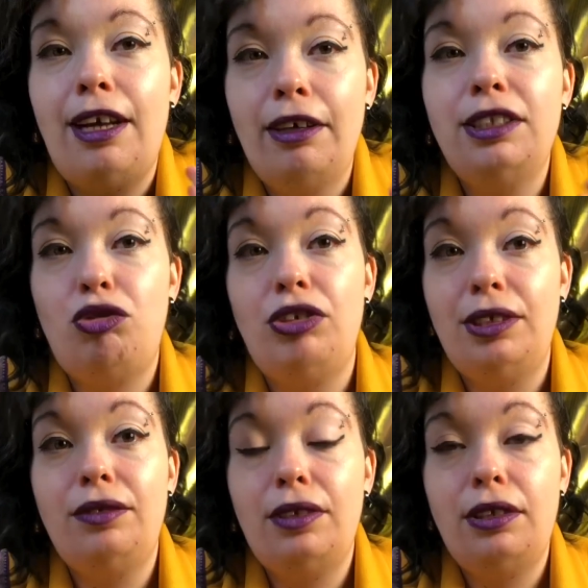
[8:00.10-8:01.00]
a high street
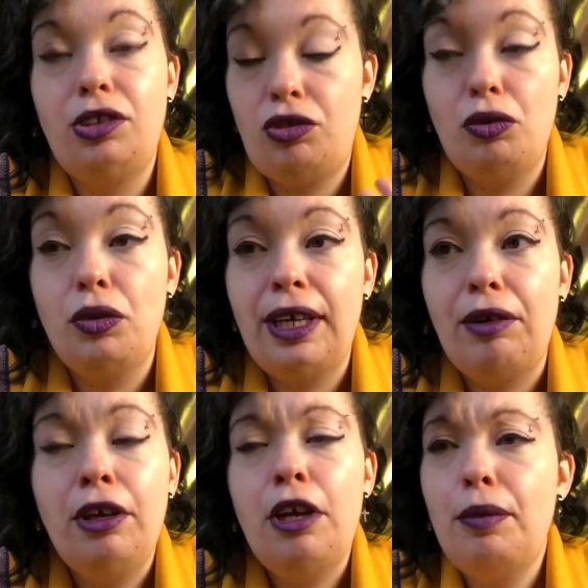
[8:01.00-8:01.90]
store now,
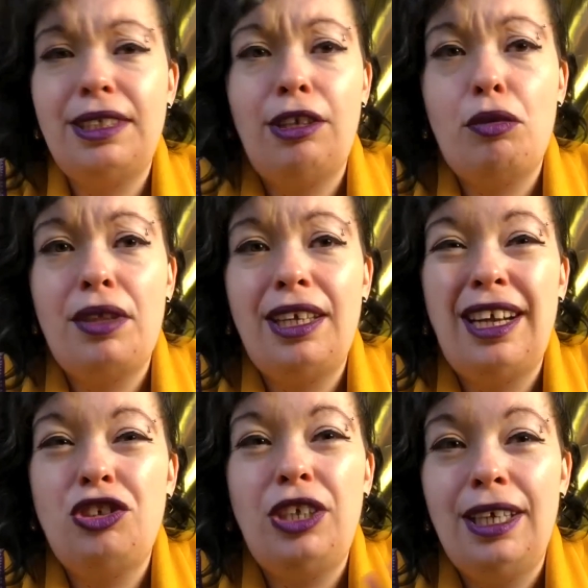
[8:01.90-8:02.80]
because I don't think it
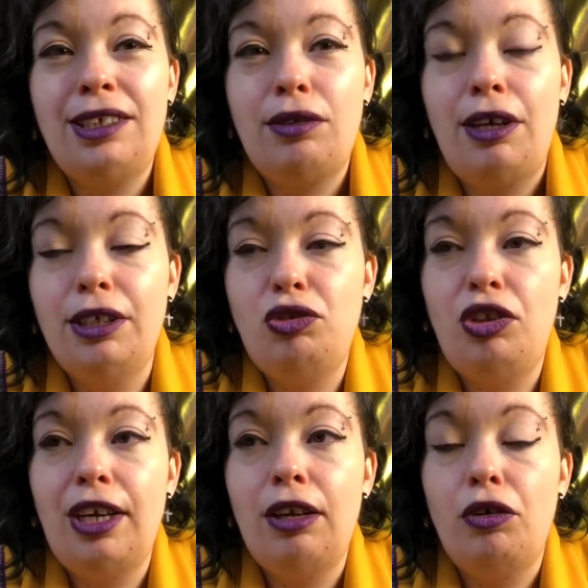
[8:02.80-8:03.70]
actually is on the high
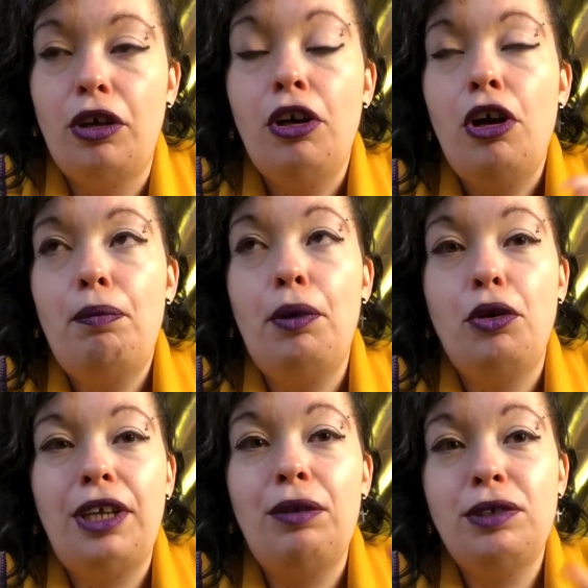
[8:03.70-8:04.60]
street any longer.
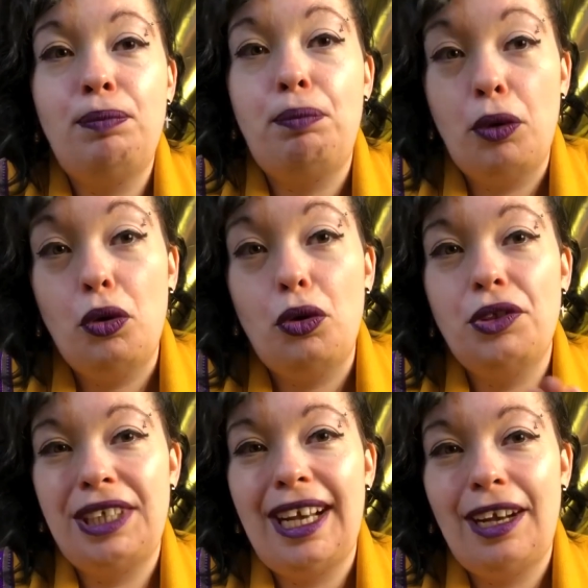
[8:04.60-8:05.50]
But it was
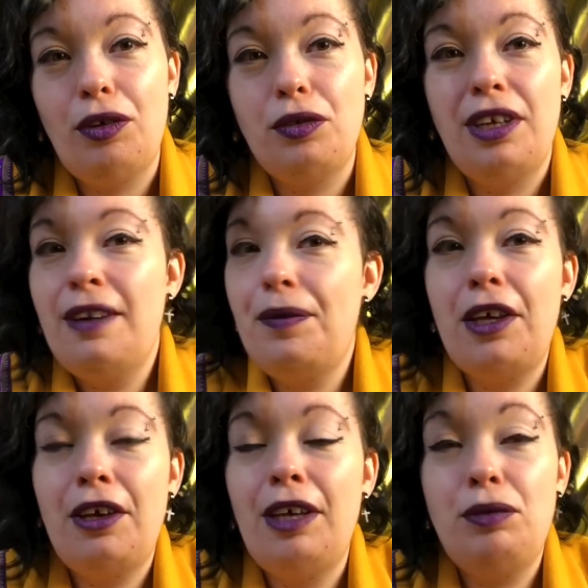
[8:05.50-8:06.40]
bought out.
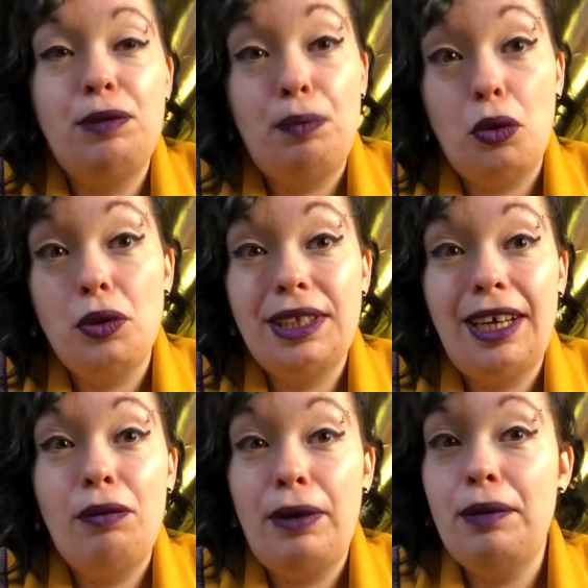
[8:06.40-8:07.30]
It was bought
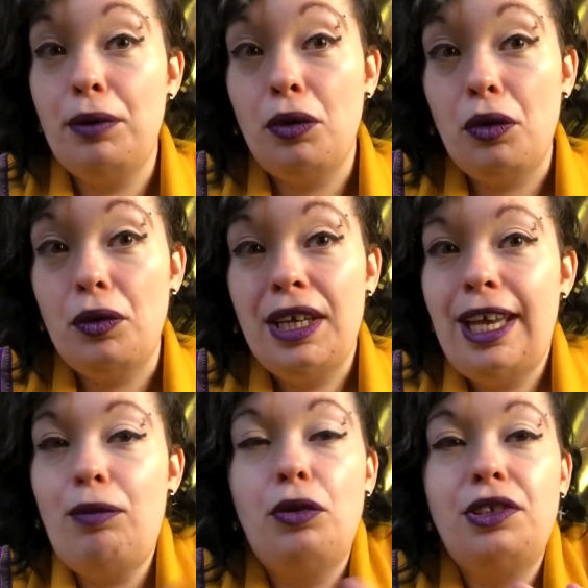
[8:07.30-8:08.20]
out by Boohoo.
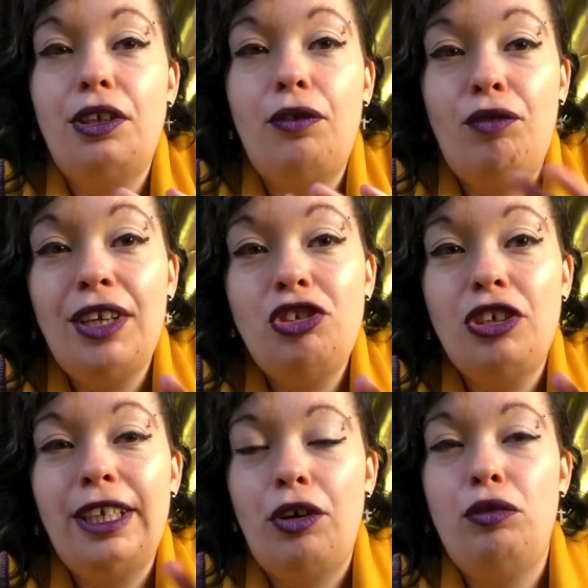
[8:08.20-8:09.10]
It wasn't
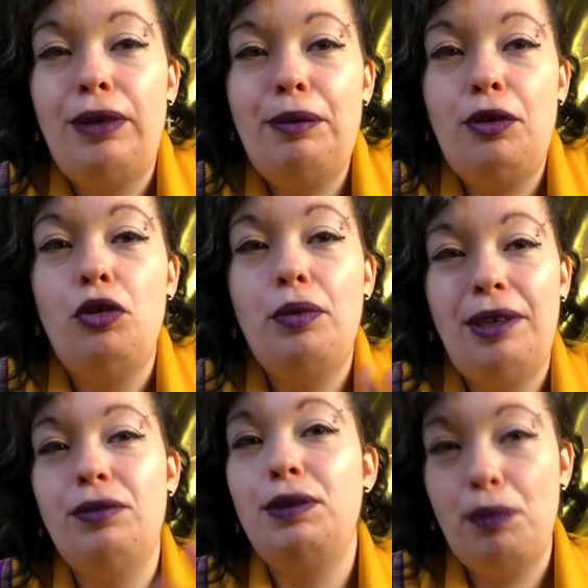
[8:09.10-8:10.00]
originally owned by Boohoo, but
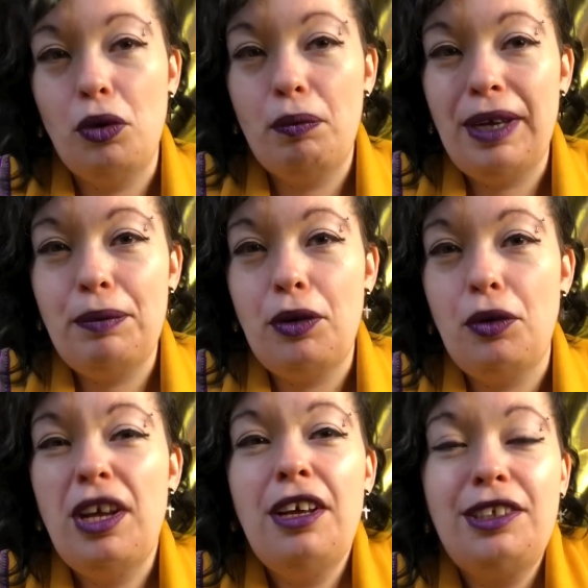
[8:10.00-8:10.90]
it was bought by Boohoo.
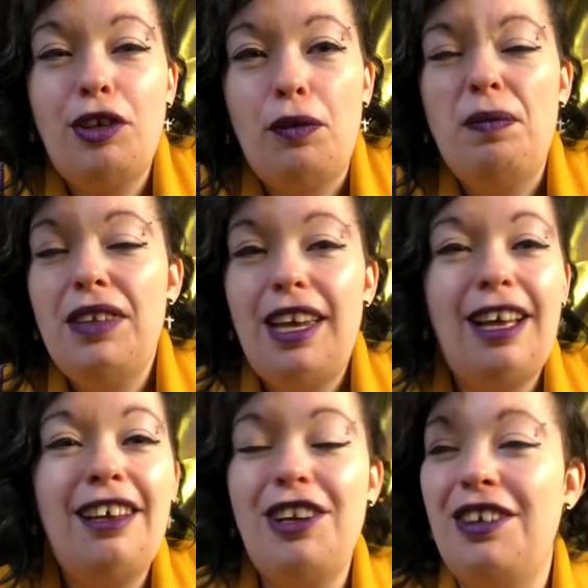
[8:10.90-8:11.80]
So
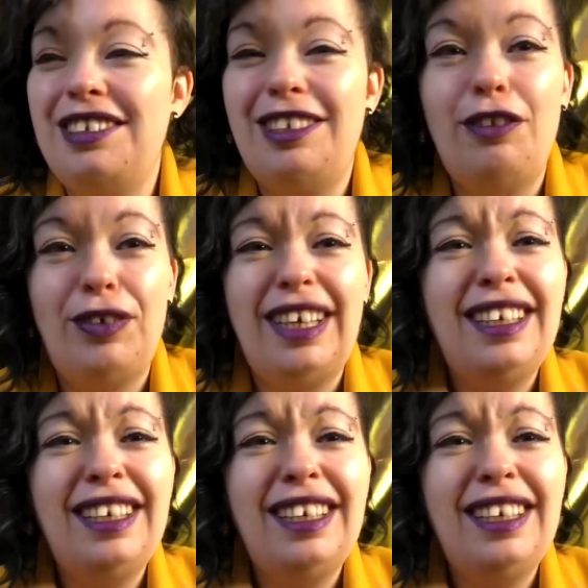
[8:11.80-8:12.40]
you're sort of like,